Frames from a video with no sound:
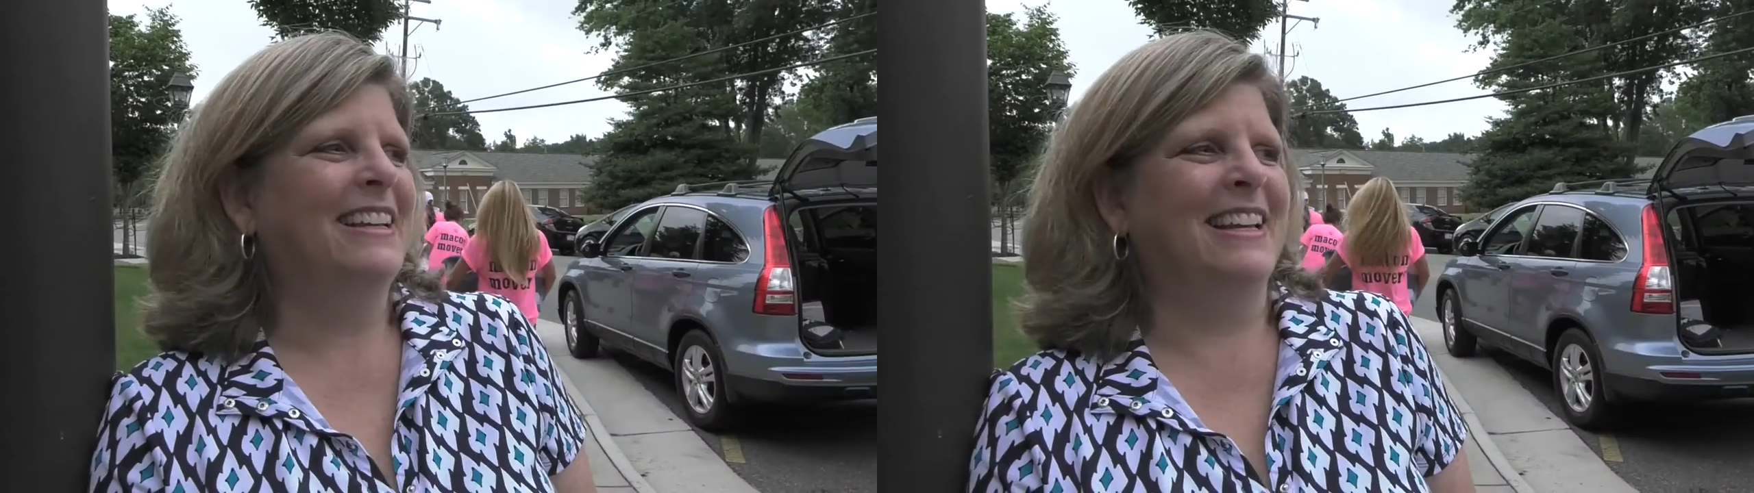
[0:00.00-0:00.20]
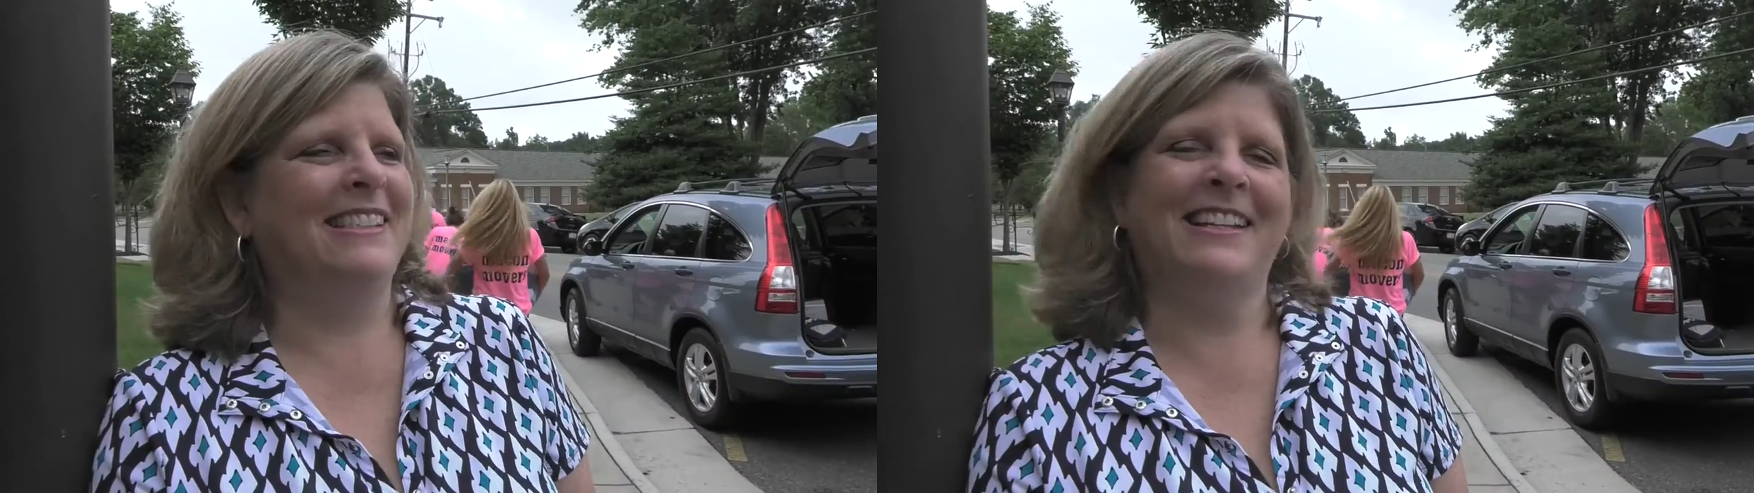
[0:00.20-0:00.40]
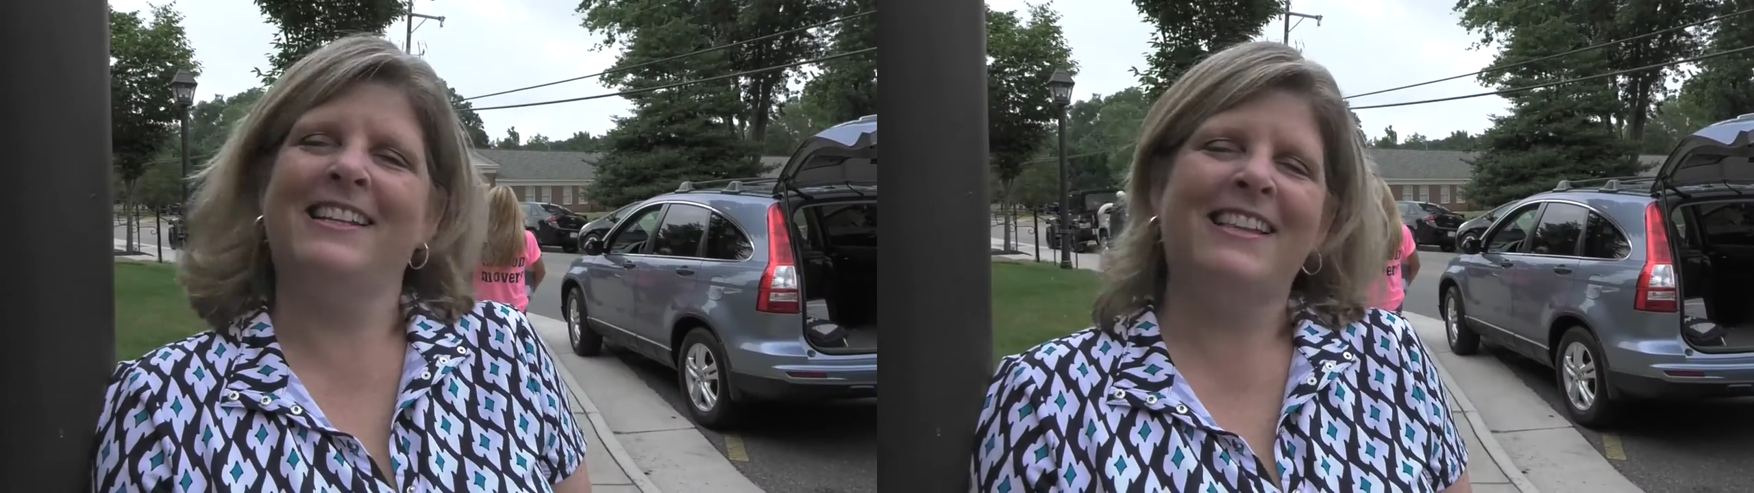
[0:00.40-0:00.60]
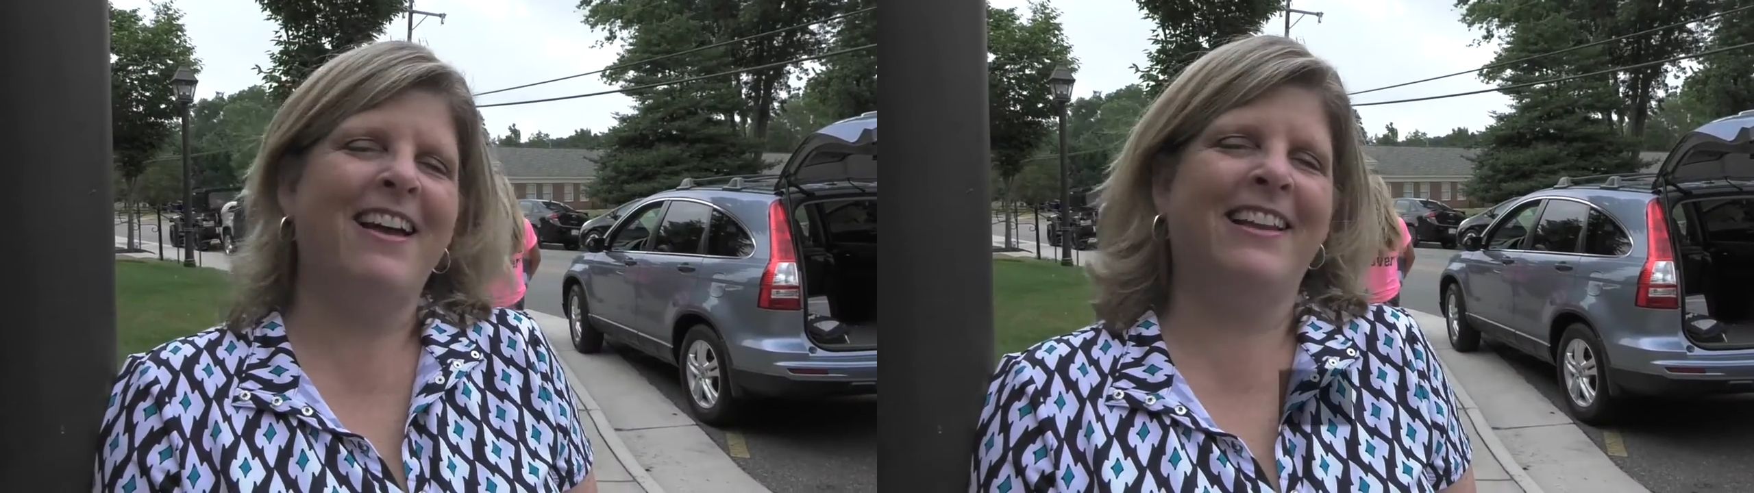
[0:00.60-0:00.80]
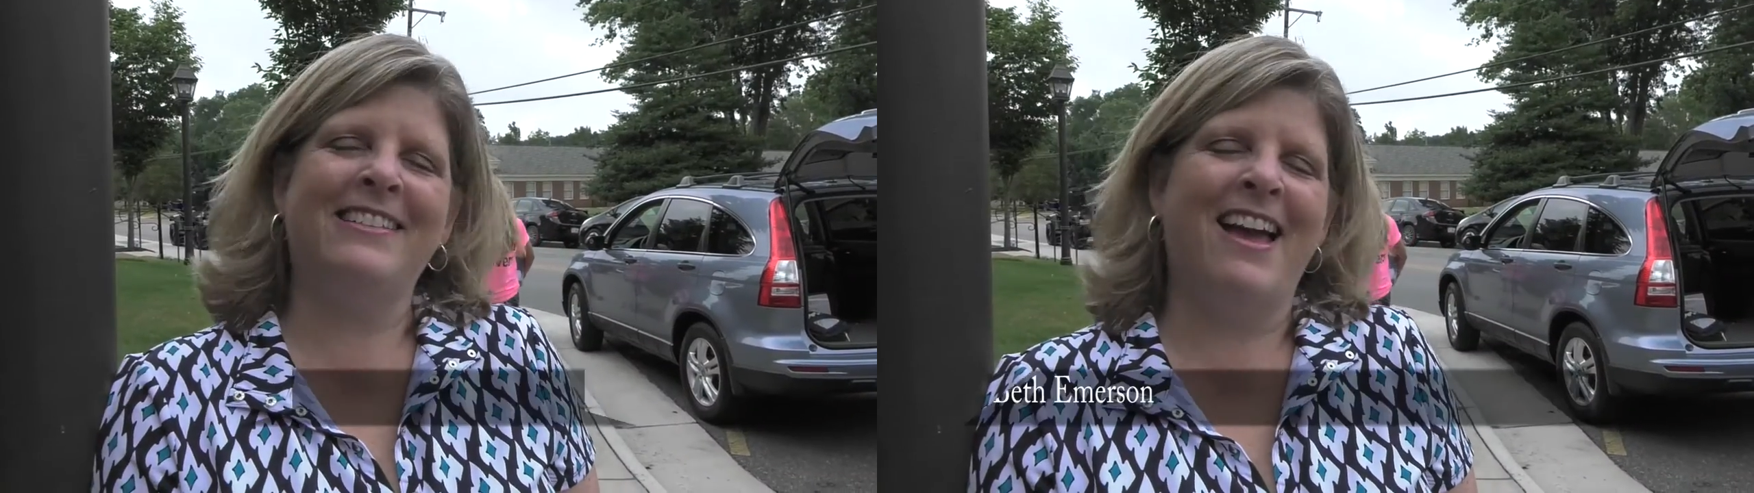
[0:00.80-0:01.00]
it's an
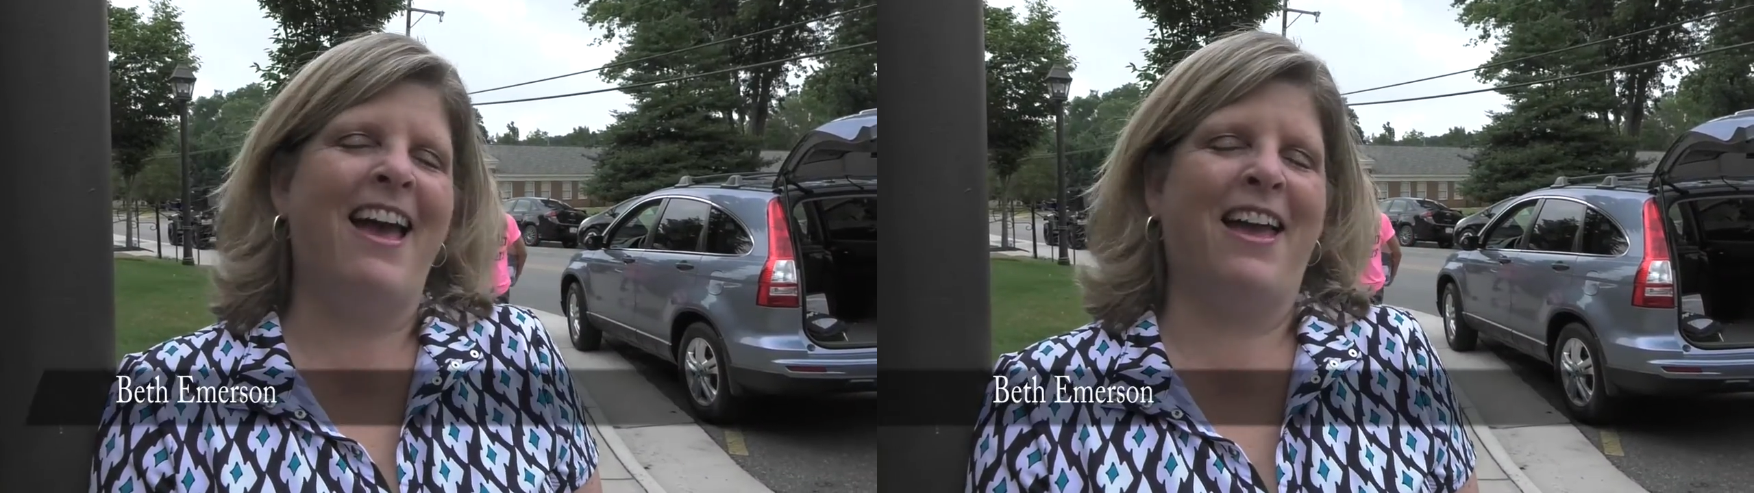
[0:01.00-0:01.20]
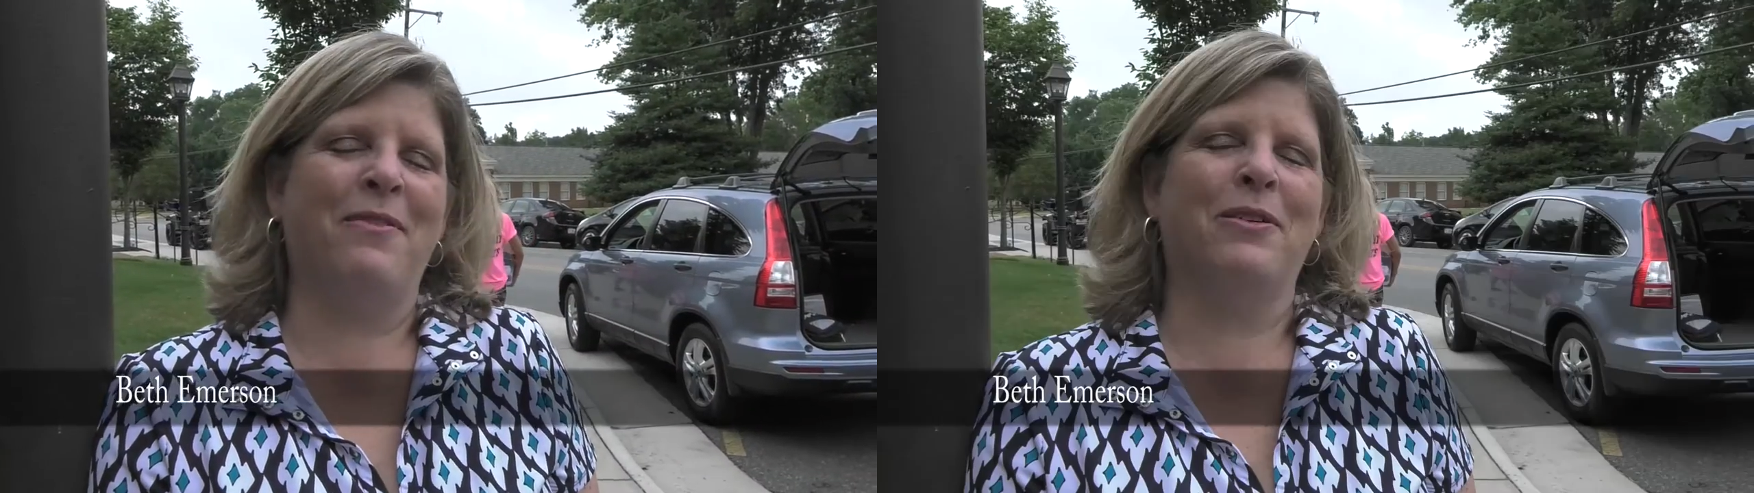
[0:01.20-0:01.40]
exciting day.